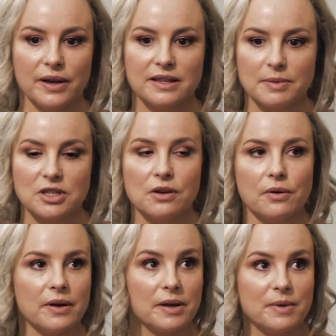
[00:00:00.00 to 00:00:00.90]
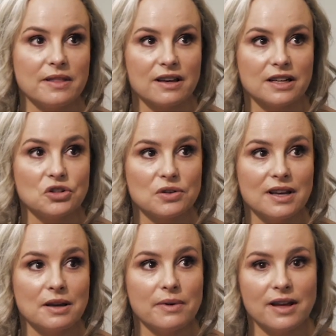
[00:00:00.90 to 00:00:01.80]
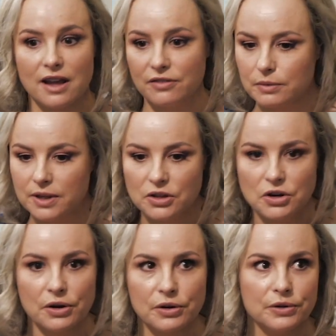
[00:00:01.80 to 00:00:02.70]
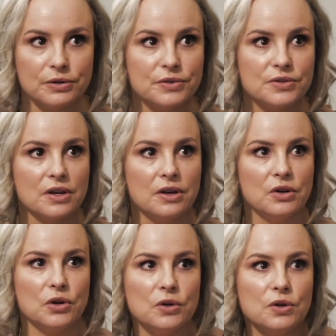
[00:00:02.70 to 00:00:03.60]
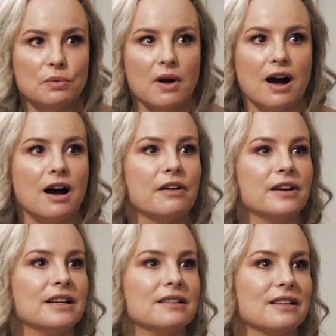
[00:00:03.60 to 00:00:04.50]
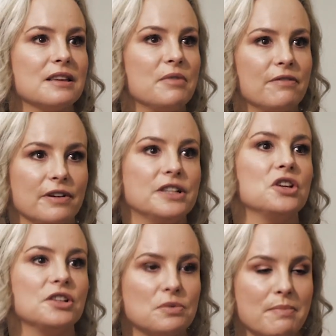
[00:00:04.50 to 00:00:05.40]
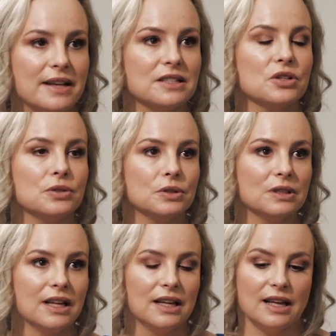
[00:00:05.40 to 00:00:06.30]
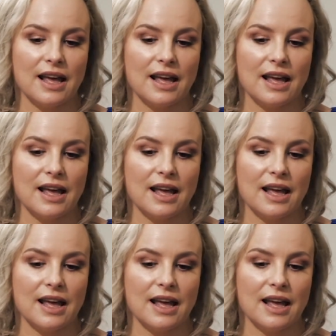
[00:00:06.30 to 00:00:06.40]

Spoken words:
especially growing up in the country where everyone knows who you are and it can be very judgmental,